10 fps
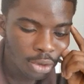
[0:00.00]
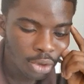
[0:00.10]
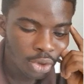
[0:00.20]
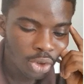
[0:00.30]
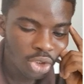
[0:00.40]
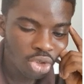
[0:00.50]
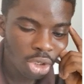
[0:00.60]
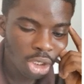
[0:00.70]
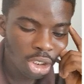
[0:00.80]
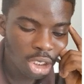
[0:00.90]
So it's
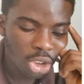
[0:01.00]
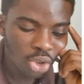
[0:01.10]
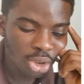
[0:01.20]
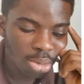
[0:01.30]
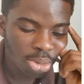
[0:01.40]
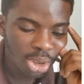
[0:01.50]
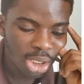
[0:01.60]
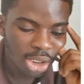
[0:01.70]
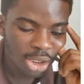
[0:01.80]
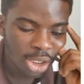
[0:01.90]
used in
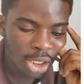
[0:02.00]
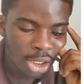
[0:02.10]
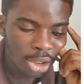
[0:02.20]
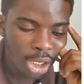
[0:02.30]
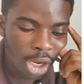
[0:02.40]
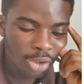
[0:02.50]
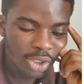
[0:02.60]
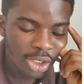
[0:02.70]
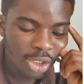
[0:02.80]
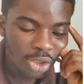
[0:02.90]
business. Now
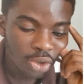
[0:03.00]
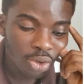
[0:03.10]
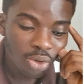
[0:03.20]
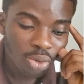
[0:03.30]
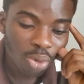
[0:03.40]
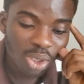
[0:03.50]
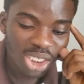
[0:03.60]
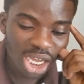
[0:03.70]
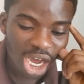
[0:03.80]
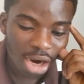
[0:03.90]
see, so what's
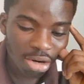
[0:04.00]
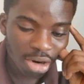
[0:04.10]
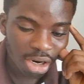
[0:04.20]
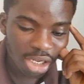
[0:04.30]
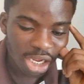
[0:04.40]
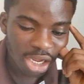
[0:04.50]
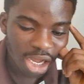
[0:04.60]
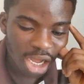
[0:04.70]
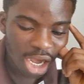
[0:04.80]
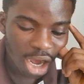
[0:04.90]
the
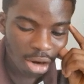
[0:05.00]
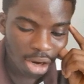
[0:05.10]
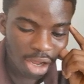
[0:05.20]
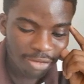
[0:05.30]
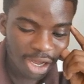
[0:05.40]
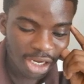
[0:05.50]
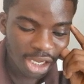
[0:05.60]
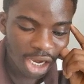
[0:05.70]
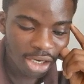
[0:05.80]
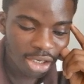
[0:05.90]
RFID
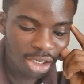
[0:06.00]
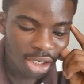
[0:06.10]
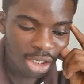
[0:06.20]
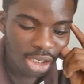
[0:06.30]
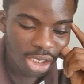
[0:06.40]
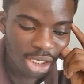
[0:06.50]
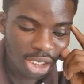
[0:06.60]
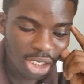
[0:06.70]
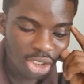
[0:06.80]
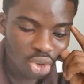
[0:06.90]
card?
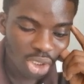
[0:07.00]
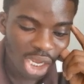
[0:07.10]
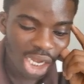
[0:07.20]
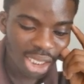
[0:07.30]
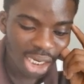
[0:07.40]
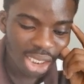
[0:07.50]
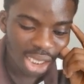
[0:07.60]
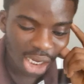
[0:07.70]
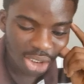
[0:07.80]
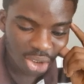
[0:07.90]
So there are tiny
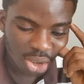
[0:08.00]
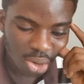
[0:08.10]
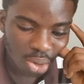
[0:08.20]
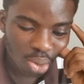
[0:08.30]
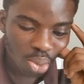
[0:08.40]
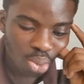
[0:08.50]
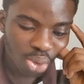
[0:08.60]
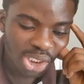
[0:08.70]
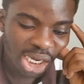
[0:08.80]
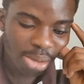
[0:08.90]
tags
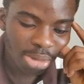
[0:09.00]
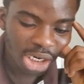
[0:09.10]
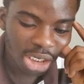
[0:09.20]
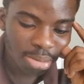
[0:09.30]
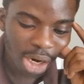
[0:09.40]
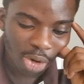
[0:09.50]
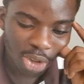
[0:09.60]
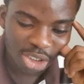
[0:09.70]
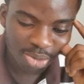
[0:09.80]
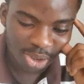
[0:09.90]
which are embedded in
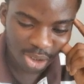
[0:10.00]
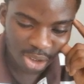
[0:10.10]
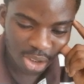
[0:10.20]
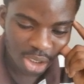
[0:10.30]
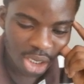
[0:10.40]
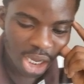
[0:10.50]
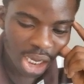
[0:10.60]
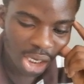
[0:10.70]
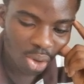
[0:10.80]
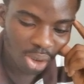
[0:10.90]
microchips,
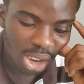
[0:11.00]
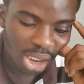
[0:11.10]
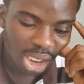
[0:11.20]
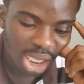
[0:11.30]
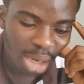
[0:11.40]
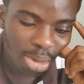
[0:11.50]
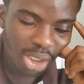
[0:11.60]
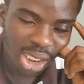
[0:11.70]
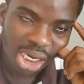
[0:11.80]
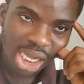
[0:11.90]
and they contain data
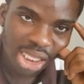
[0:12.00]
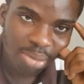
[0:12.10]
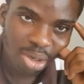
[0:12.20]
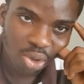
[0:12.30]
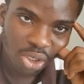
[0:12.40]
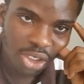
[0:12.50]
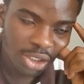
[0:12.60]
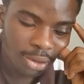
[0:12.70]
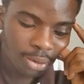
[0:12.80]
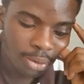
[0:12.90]
about an item and location.